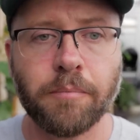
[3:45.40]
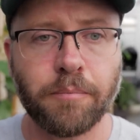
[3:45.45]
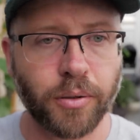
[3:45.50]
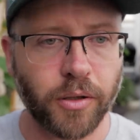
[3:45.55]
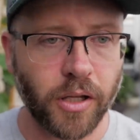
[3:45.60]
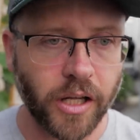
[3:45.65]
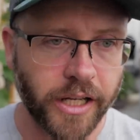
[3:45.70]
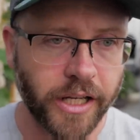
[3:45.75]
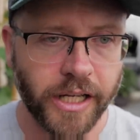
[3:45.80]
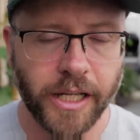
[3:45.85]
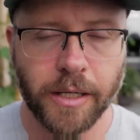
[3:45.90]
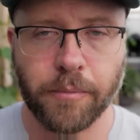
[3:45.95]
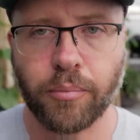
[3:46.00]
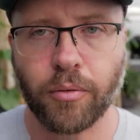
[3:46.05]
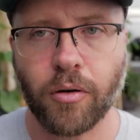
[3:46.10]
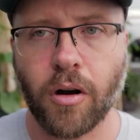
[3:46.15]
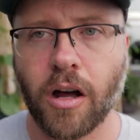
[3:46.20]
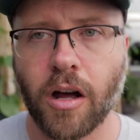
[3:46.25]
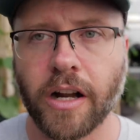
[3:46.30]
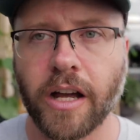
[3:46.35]
plugging in
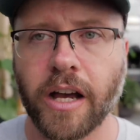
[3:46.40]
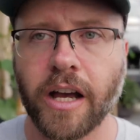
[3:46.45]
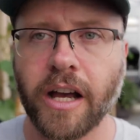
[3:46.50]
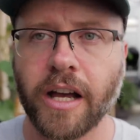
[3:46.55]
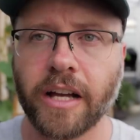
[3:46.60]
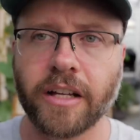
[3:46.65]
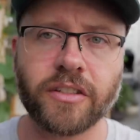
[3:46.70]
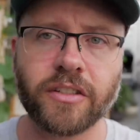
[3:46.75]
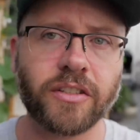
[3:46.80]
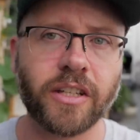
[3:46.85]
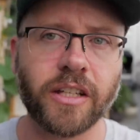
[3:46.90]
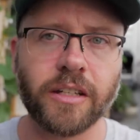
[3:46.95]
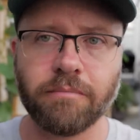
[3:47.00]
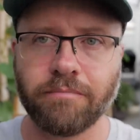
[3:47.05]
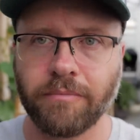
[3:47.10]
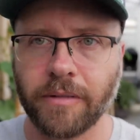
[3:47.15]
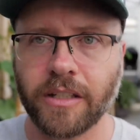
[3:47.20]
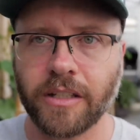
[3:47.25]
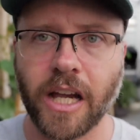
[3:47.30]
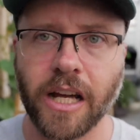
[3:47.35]
products
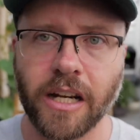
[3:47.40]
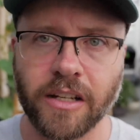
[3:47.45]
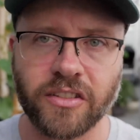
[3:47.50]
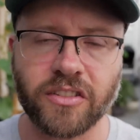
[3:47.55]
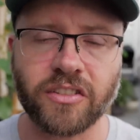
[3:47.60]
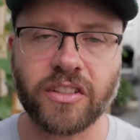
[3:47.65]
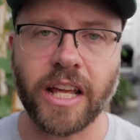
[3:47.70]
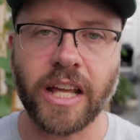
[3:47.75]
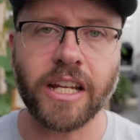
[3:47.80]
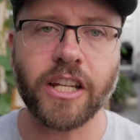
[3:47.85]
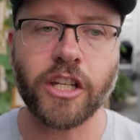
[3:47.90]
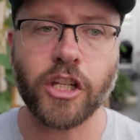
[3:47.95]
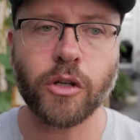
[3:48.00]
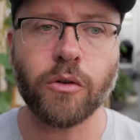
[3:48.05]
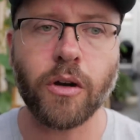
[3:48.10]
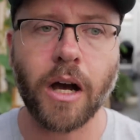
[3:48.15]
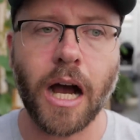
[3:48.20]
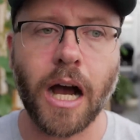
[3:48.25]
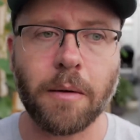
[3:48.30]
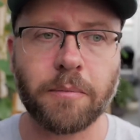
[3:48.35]
and kind of setting
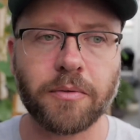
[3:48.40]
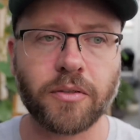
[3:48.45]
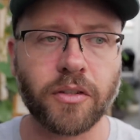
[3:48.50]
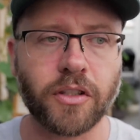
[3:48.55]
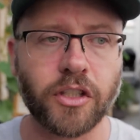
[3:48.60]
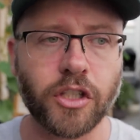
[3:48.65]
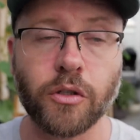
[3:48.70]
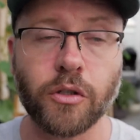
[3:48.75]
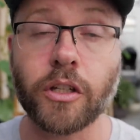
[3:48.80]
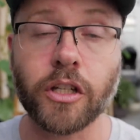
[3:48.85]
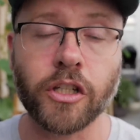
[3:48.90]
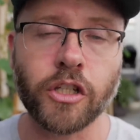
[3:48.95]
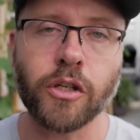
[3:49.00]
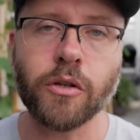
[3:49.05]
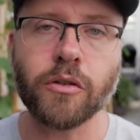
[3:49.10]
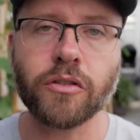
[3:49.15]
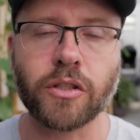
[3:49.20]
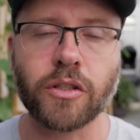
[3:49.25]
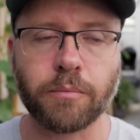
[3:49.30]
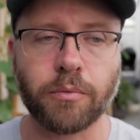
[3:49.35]
you up so that you can
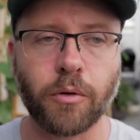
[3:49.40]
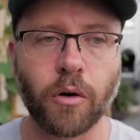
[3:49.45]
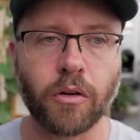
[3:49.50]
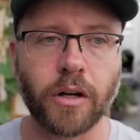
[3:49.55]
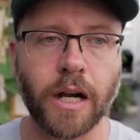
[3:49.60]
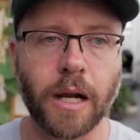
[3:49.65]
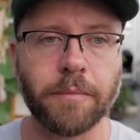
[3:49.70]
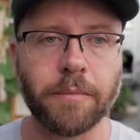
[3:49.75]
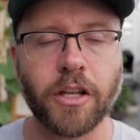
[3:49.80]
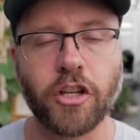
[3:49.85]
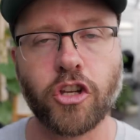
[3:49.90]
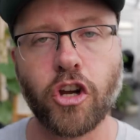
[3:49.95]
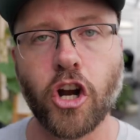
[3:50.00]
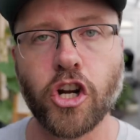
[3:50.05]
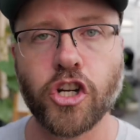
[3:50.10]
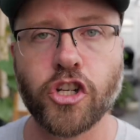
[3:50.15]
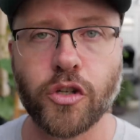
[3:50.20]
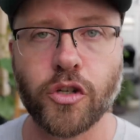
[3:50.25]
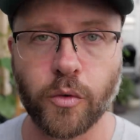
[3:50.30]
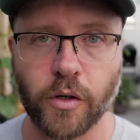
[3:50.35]
use the program, they
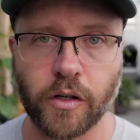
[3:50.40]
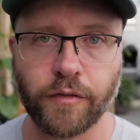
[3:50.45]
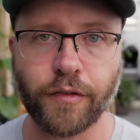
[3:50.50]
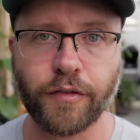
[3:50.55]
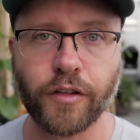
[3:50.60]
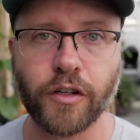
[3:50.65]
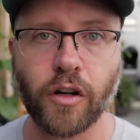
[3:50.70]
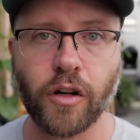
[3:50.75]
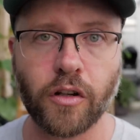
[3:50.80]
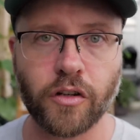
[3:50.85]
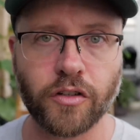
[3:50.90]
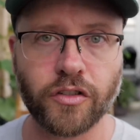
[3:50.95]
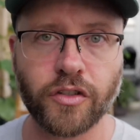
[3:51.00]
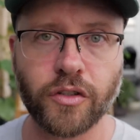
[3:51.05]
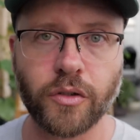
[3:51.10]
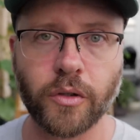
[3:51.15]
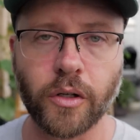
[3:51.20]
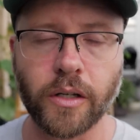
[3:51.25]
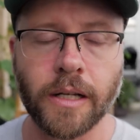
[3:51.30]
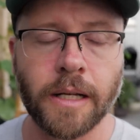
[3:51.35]
charge two hundred fifty dollars
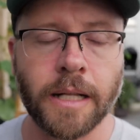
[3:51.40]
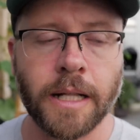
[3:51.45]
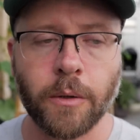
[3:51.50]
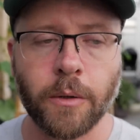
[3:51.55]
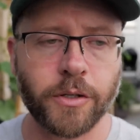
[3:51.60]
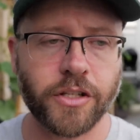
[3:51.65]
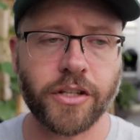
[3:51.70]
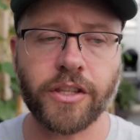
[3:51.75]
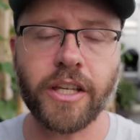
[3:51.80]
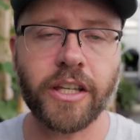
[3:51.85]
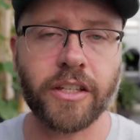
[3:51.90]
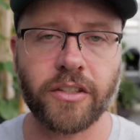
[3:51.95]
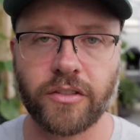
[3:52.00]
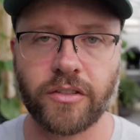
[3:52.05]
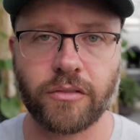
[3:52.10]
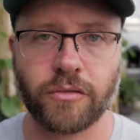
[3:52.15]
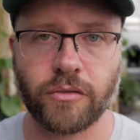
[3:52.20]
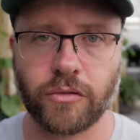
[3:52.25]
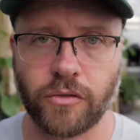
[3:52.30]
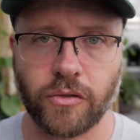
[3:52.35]
to do it, which I think
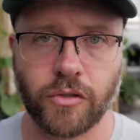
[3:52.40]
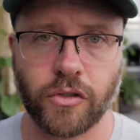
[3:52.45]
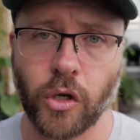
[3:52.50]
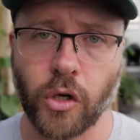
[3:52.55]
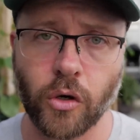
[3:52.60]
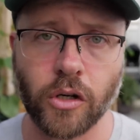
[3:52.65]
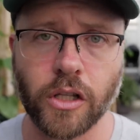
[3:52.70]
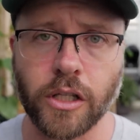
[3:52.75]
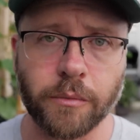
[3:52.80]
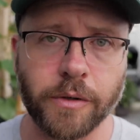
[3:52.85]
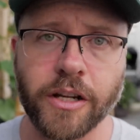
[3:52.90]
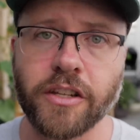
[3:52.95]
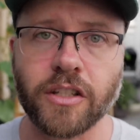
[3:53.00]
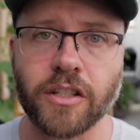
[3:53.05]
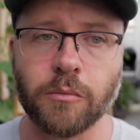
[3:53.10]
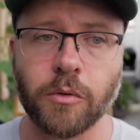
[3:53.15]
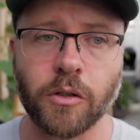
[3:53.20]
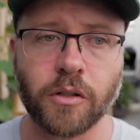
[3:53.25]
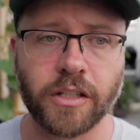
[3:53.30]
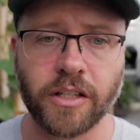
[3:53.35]
is totally
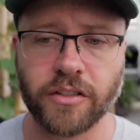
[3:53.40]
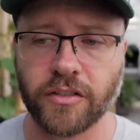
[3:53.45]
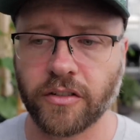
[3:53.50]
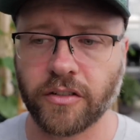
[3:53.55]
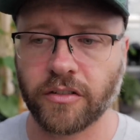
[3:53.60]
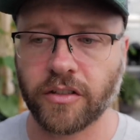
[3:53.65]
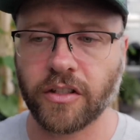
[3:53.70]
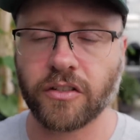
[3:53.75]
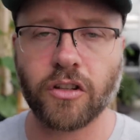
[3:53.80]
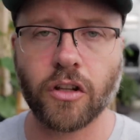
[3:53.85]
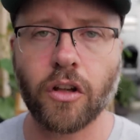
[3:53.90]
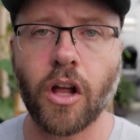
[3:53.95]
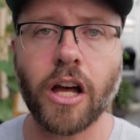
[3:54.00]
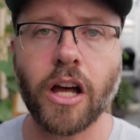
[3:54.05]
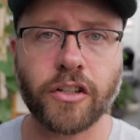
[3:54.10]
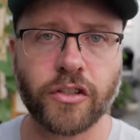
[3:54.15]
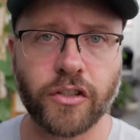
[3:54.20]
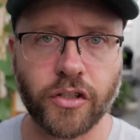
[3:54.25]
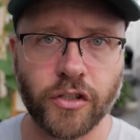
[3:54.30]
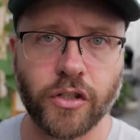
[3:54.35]
reasonable because there's a
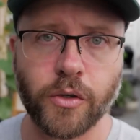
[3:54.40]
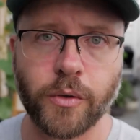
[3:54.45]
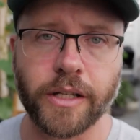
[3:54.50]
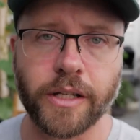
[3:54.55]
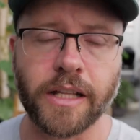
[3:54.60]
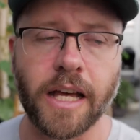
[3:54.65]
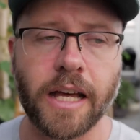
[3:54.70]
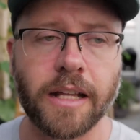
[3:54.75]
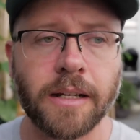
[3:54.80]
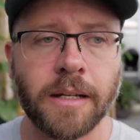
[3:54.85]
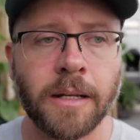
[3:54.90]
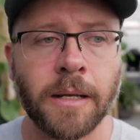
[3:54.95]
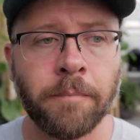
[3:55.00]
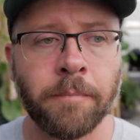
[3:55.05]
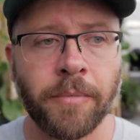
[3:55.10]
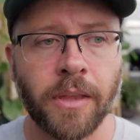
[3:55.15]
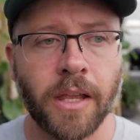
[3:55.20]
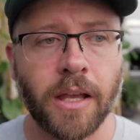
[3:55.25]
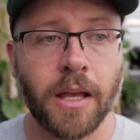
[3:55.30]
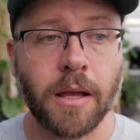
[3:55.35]
lot to doing that.
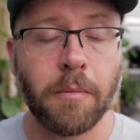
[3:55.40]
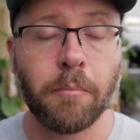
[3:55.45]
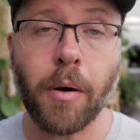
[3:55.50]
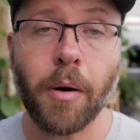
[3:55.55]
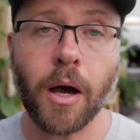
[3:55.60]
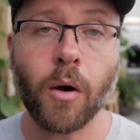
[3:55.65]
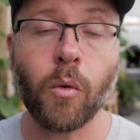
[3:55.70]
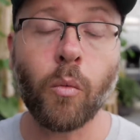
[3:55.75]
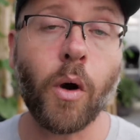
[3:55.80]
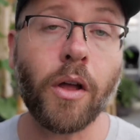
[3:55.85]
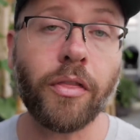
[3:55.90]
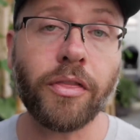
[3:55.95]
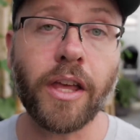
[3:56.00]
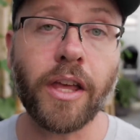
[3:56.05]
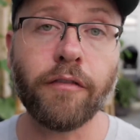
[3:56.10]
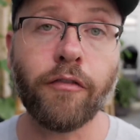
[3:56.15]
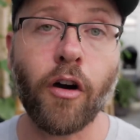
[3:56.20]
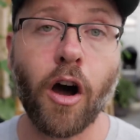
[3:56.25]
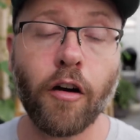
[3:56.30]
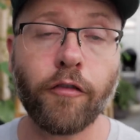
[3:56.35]
But what
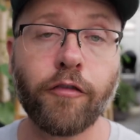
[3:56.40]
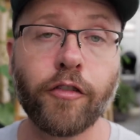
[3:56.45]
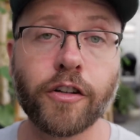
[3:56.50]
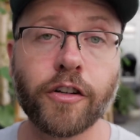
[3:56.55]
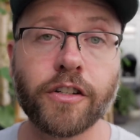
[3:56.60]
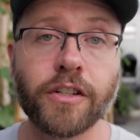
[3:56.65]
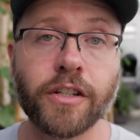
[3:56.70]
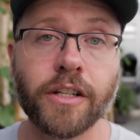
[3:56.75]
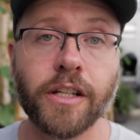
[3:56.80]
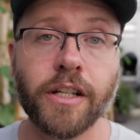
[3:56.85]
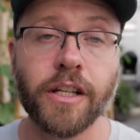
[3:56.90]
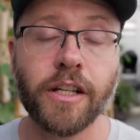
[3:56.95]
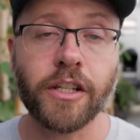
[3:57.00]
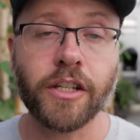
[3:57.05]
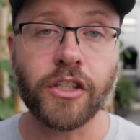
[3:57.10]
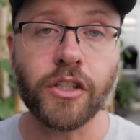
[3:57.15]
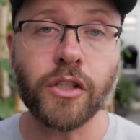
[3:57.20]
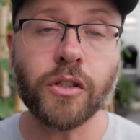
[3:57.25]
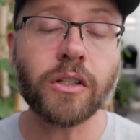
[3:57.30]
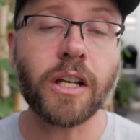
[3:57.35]
they've offered
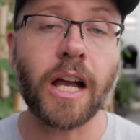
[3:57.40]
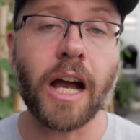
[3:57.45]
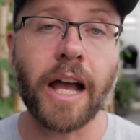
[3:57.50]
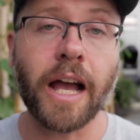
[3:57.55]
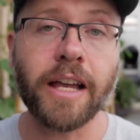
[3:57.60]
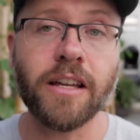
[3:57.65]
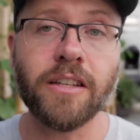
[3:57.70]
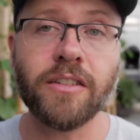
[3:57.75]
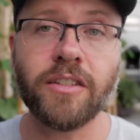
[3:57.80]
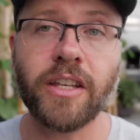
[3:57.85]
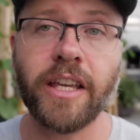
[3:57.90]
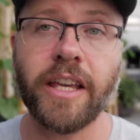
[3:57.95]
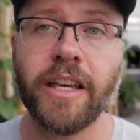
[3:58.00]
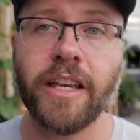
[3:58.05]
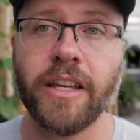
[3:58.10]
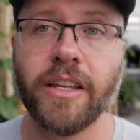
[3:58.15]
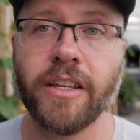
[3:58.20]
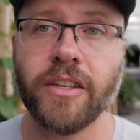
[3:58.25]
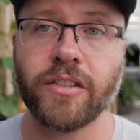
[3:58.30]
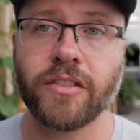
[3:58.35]
you guys
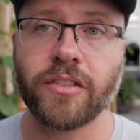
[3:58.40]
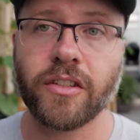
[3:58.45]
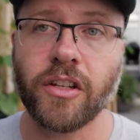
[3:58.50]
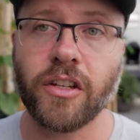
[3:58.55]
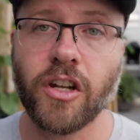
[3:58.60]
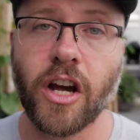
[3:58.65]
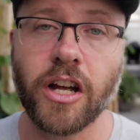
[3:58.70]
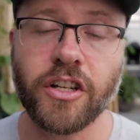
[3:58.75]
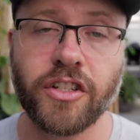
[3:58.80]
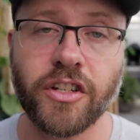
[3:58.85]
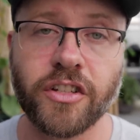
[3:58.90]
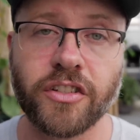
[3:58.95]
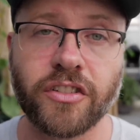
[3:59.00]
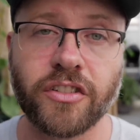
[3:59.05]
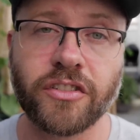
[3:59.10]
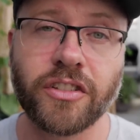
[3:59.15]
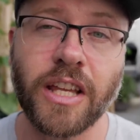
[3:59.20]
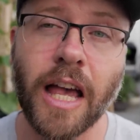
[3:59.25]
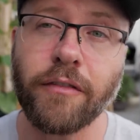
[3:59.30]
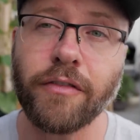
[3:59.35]
is not just
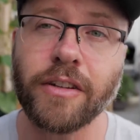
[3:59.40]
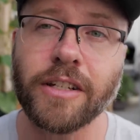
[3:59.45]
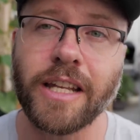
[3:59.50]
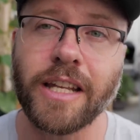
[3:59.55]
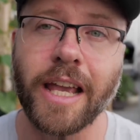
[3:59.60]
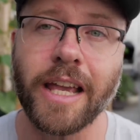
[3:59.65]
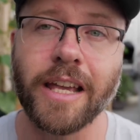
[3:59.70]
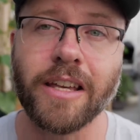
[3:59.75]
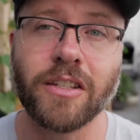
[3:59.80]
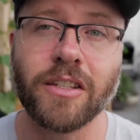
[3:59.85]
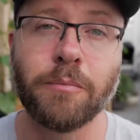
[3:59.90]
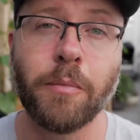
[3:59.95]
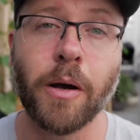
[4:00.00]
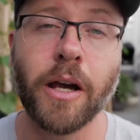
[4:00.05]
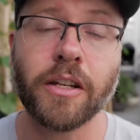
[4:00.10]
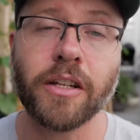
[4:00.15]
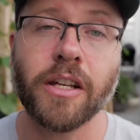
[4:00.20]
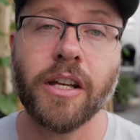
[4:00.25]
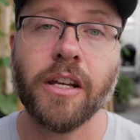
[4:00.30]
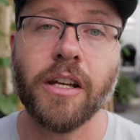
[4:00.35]
seven days,
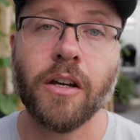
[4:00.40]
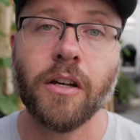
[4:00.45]
but